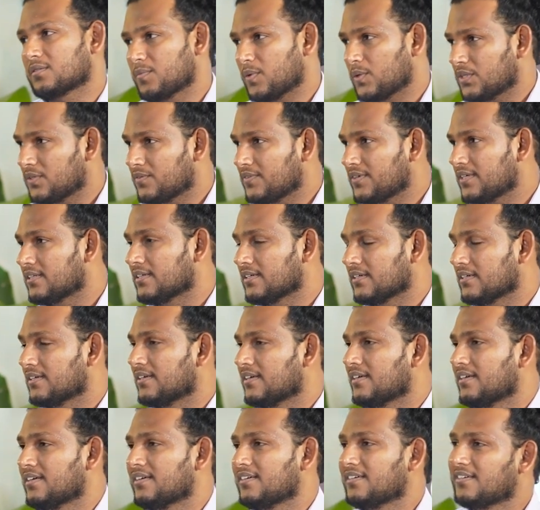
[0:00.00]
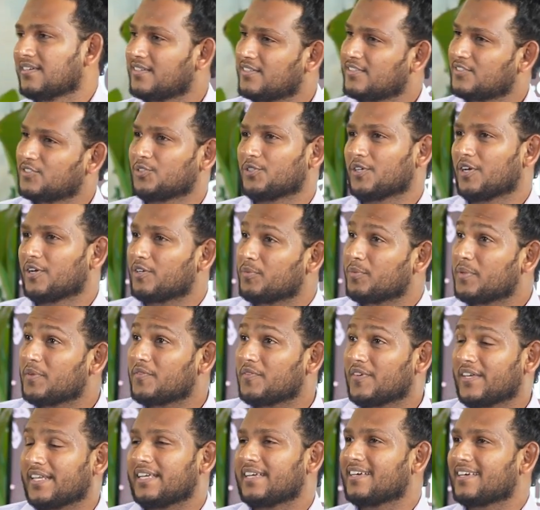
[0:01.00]
about the weather? So you have to be
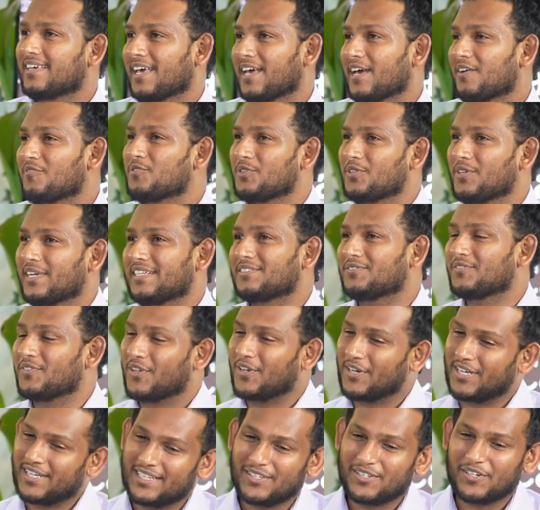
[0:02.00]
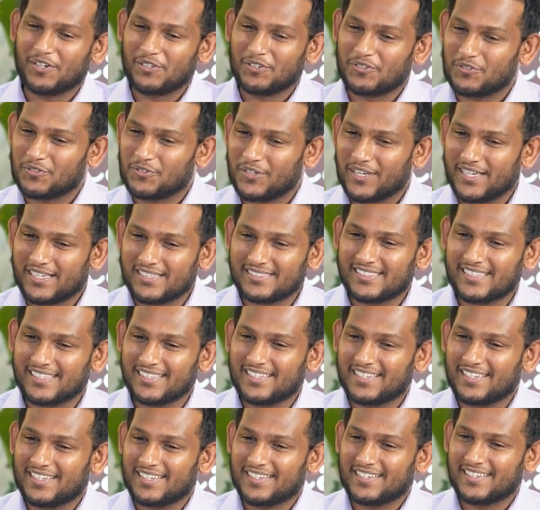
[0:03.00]
very careful, right? Florida also has
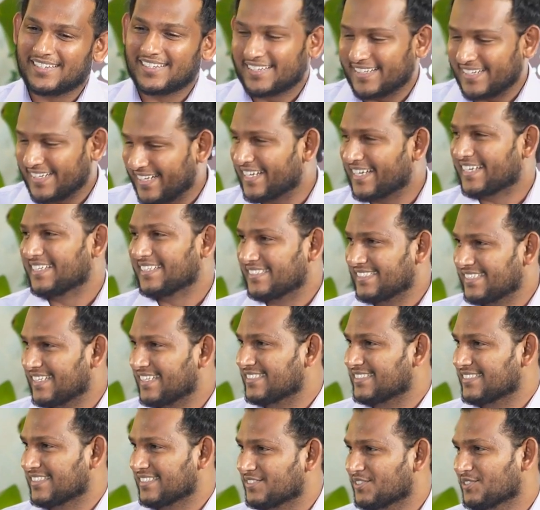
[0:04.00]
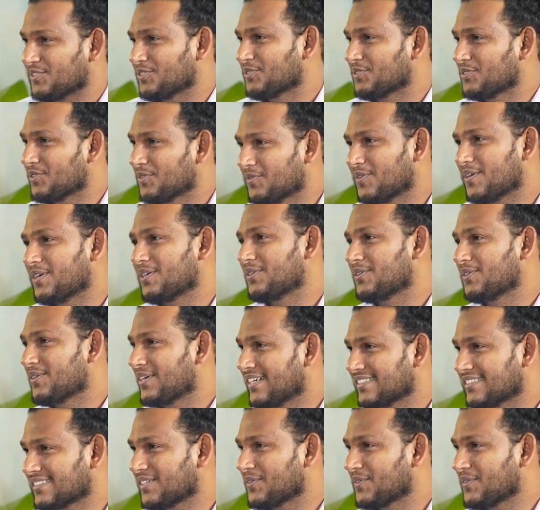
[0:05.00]
hurricane season, so you don't want to ask a